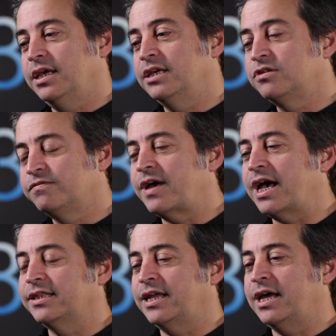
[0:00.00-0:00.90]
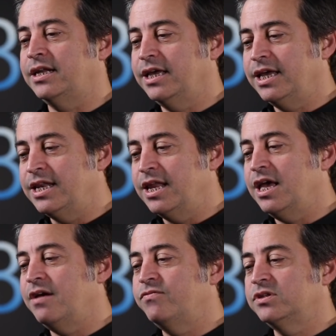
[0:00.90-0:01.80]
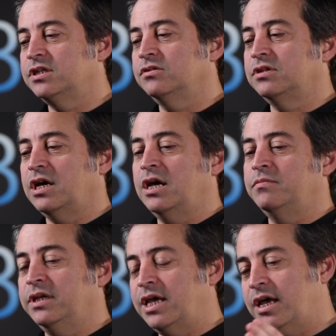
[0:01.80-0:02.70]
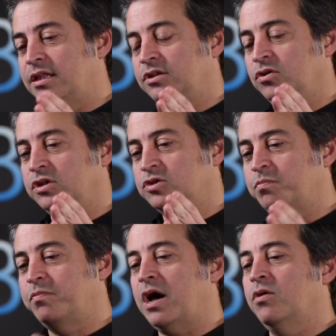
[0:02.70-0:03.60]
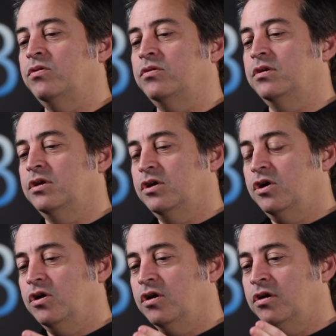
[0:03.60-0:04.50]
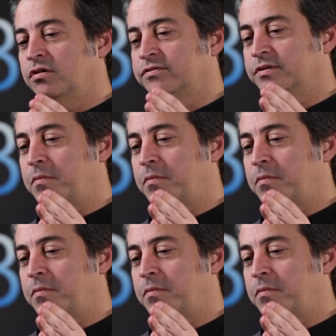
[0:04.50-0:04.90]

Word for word: is the fact that in every single time they had, you know, it's the power of